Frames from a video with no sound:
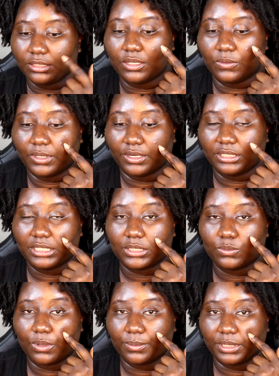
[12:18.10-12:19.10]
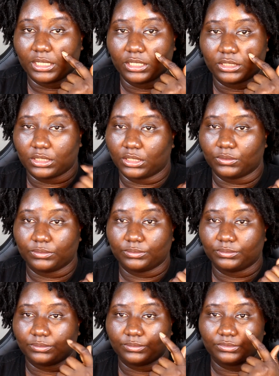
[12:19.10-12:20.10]
Don't worry, this won't be here soon.
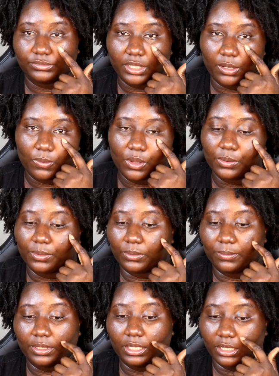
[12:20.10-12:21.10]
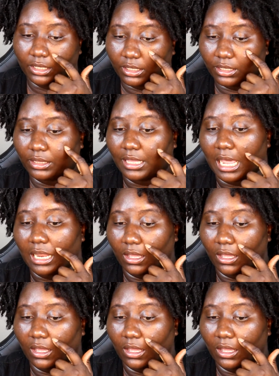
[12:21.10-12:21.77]
It won't be here that